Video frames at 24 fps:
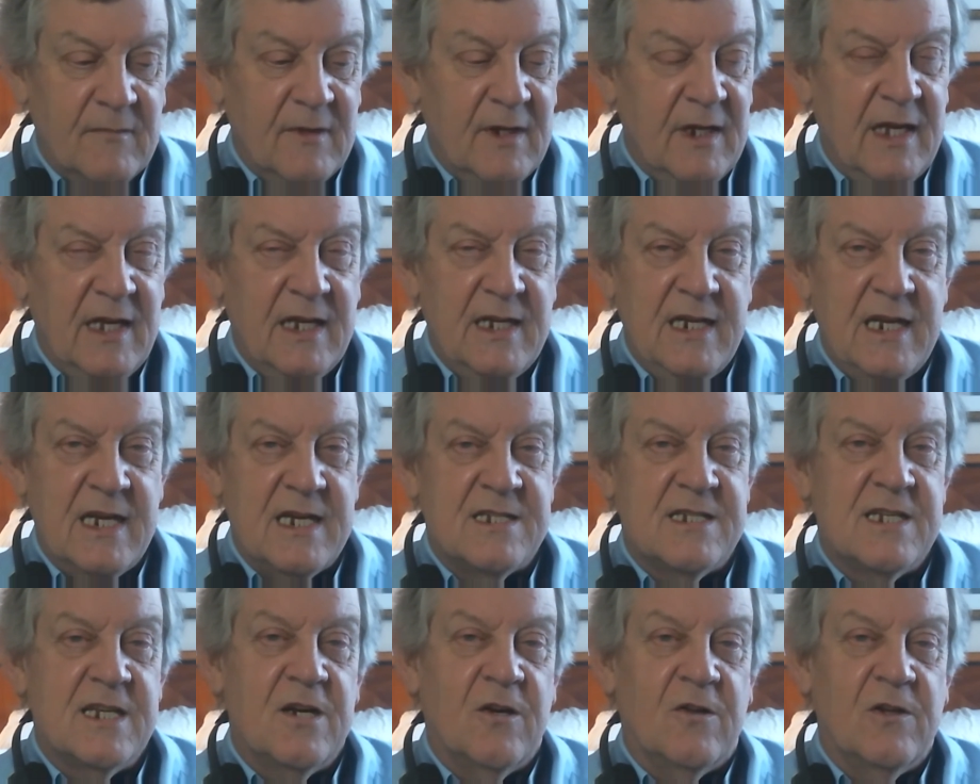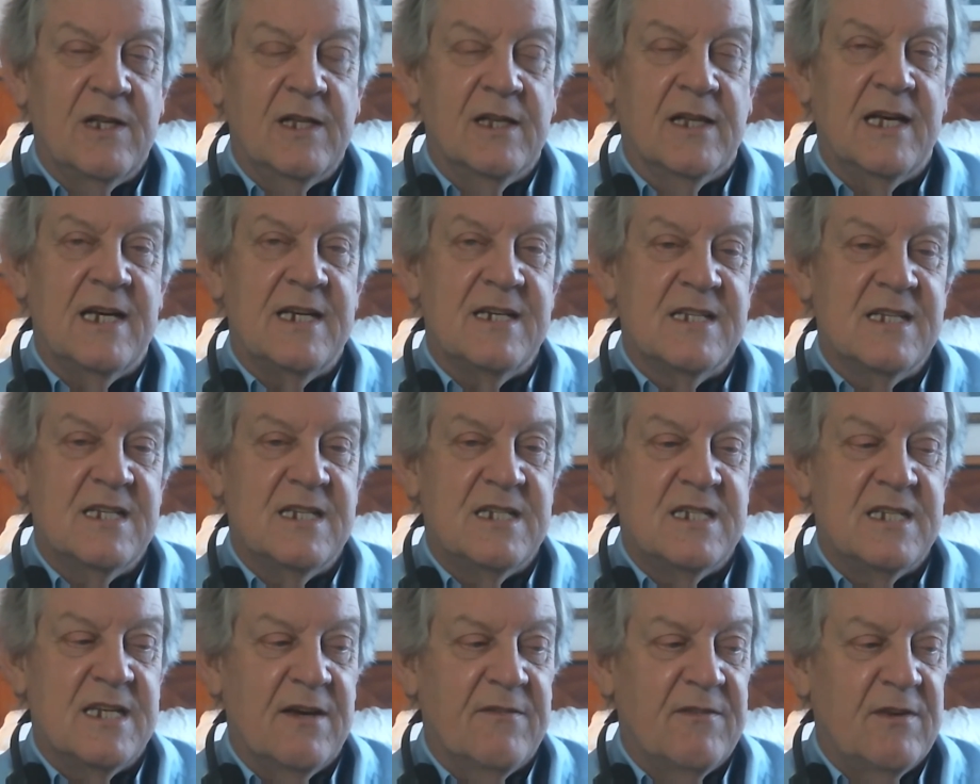And yes, it only lasted
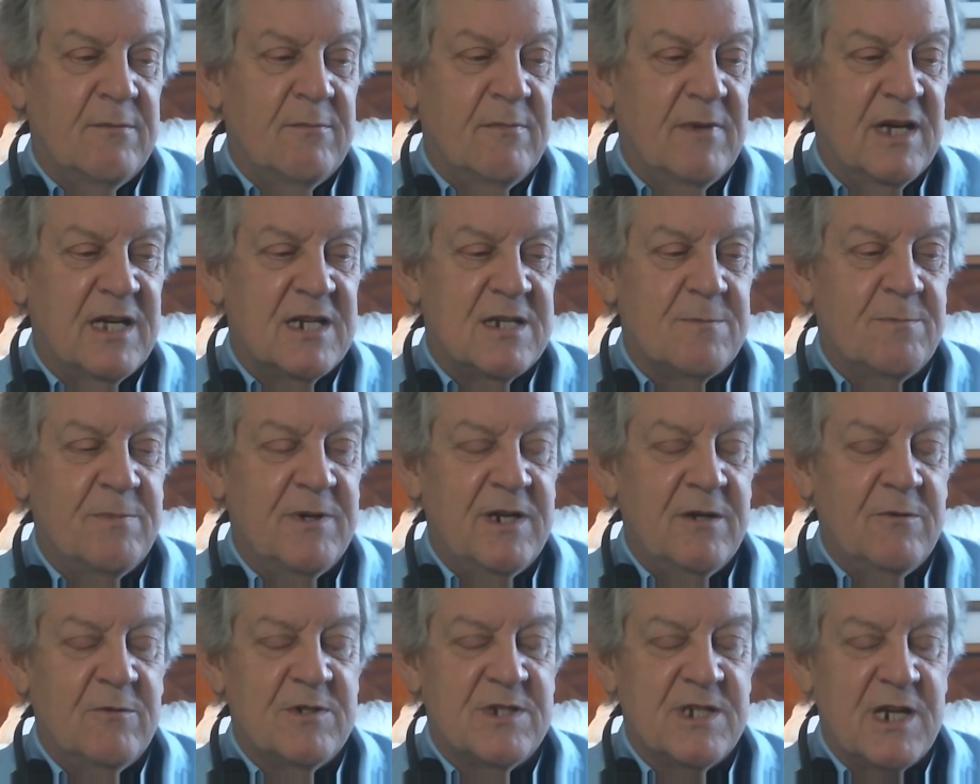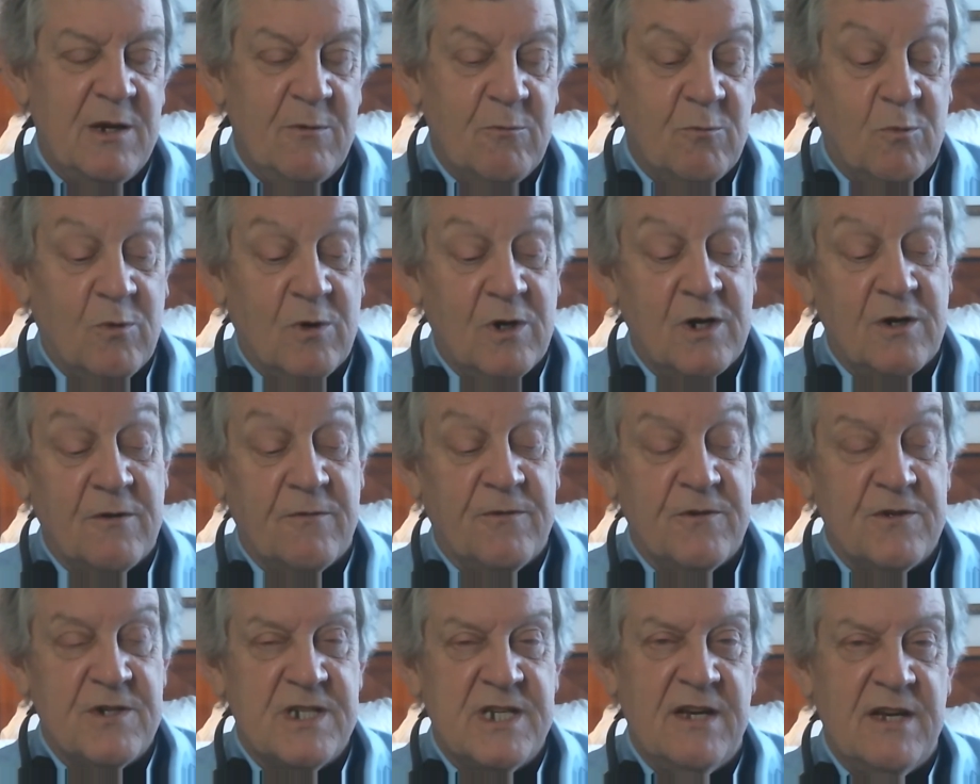7 months, but it was a
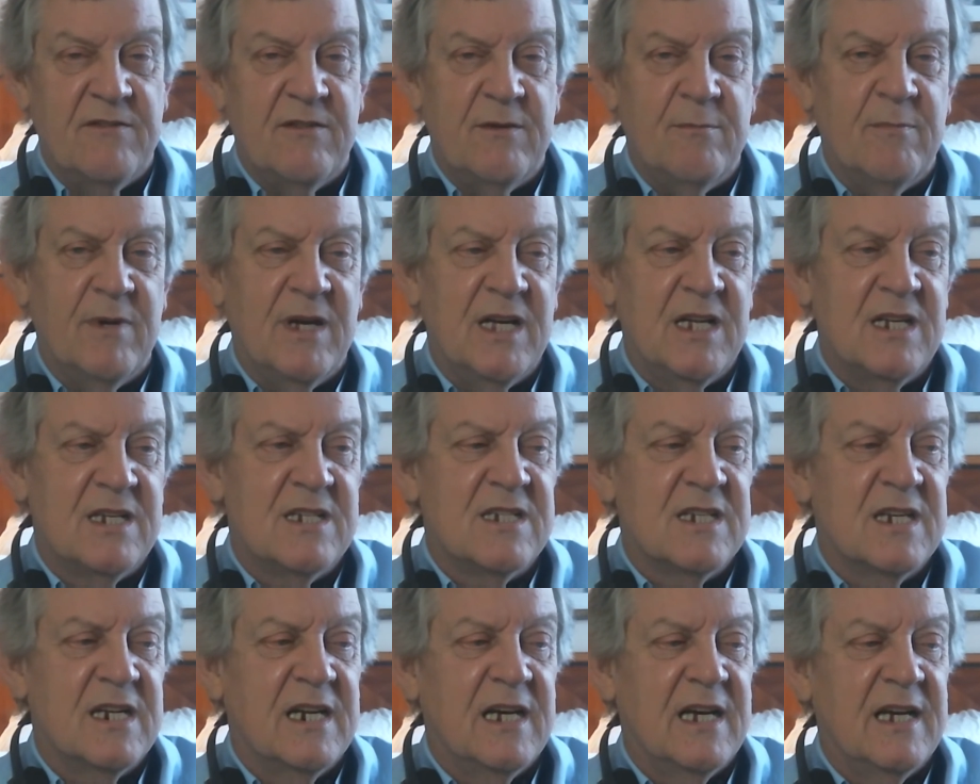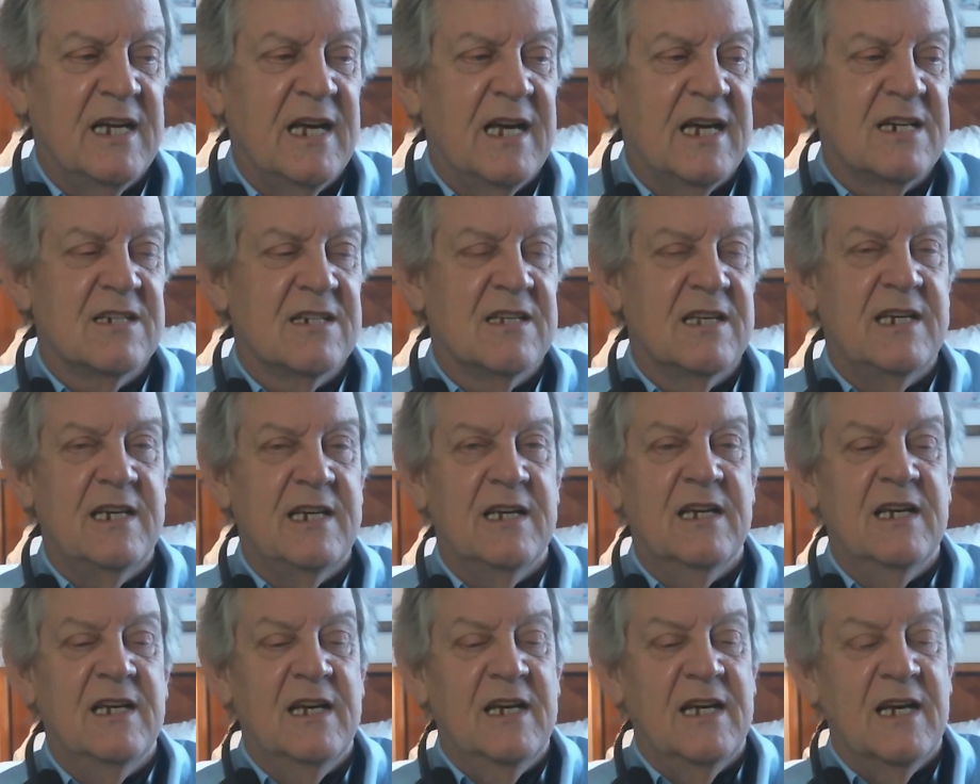wonderful 7 months. And I
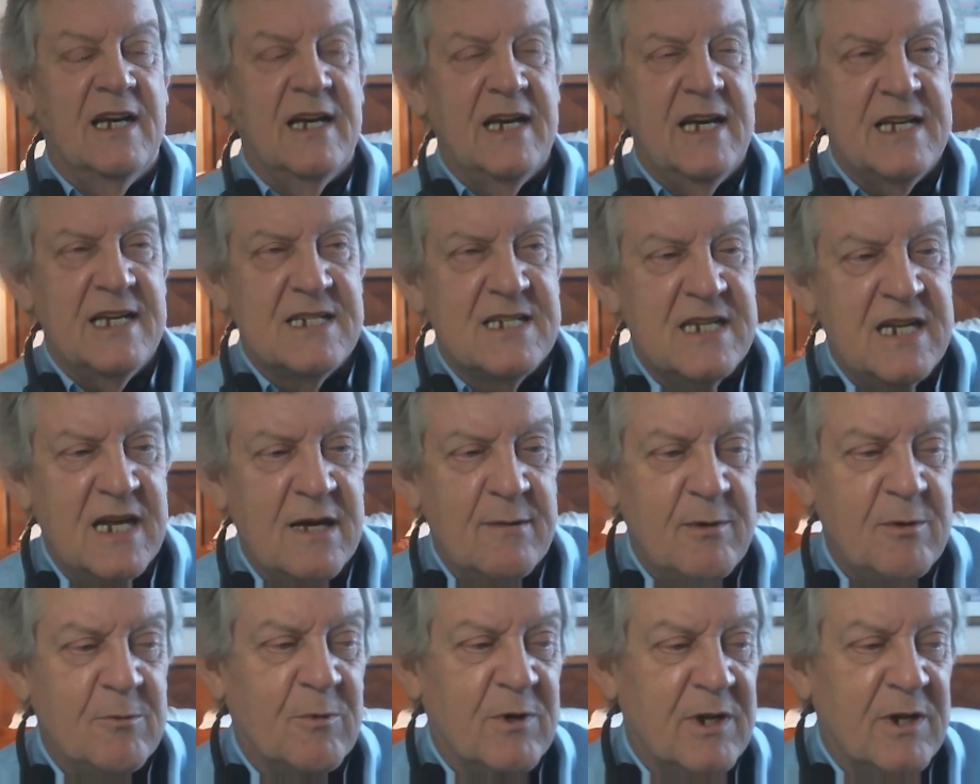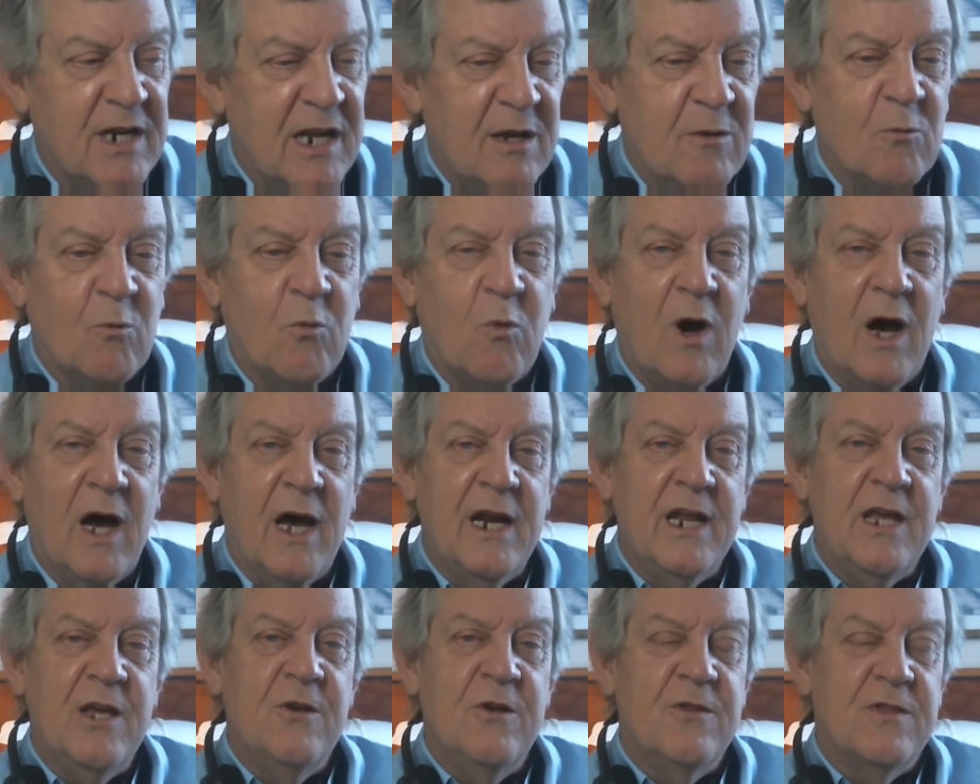asked Debbie one day, why
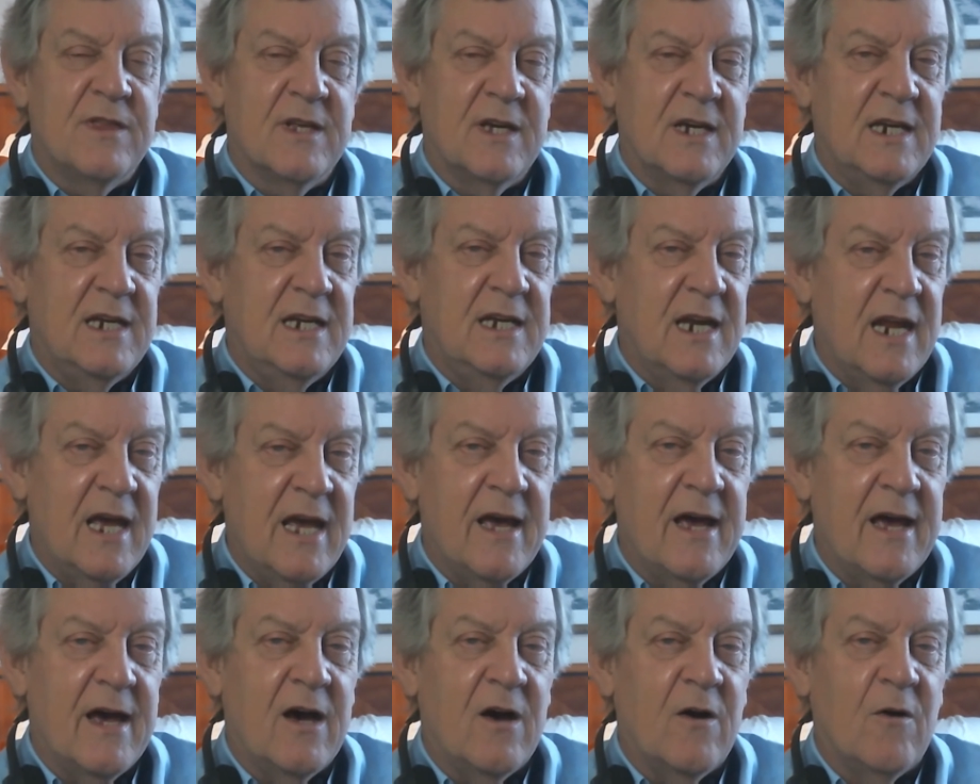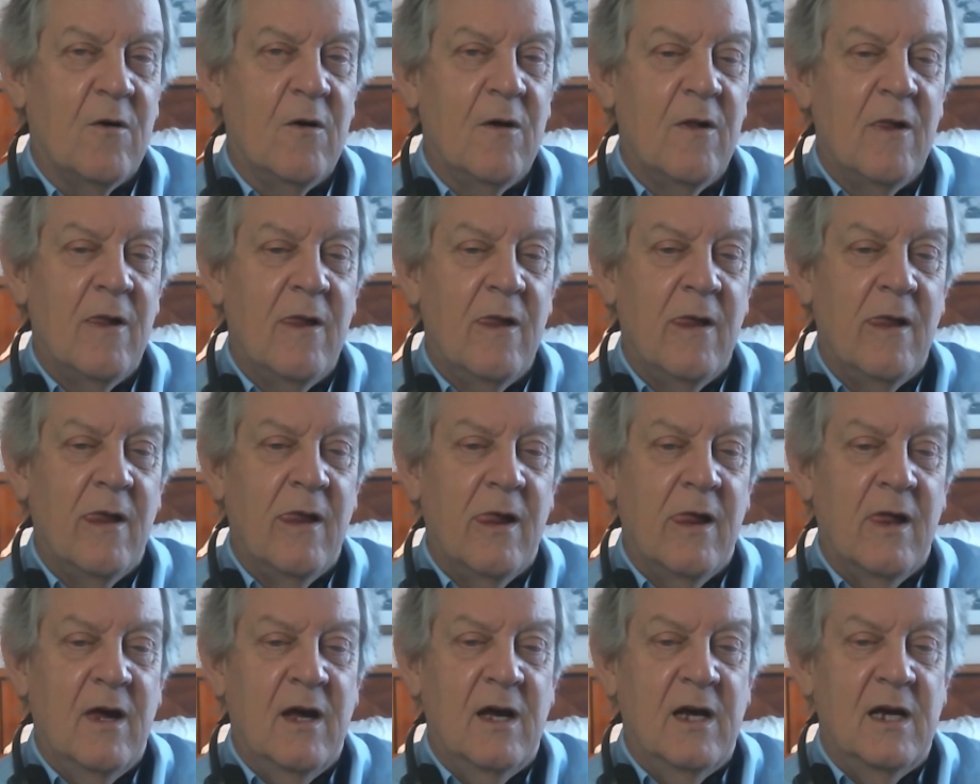do you think now
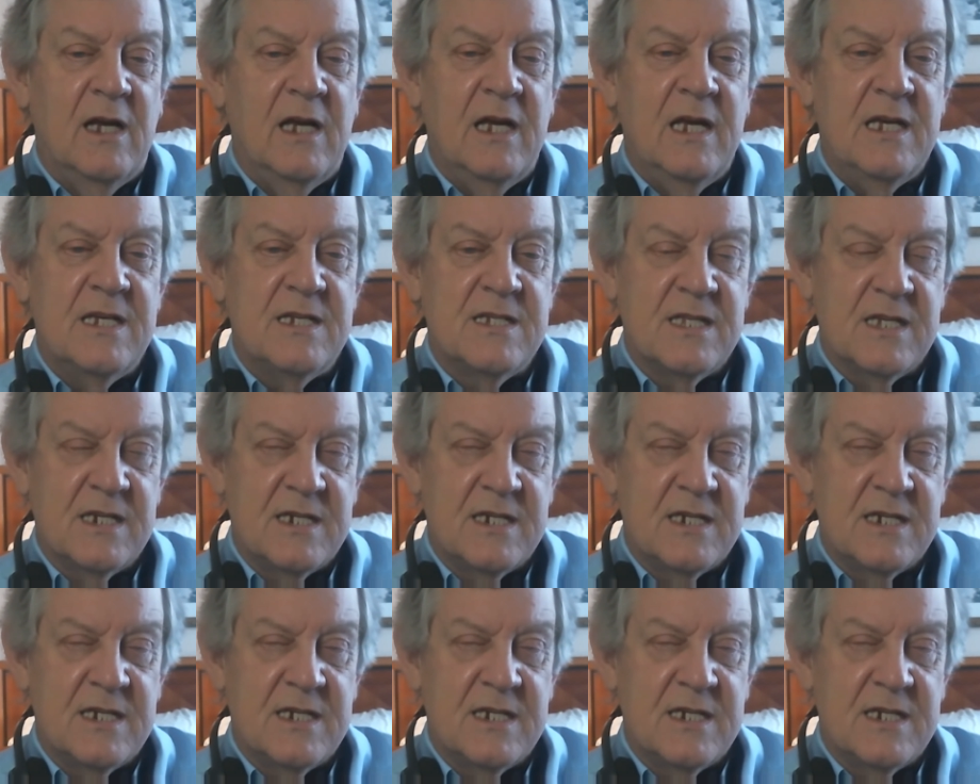is the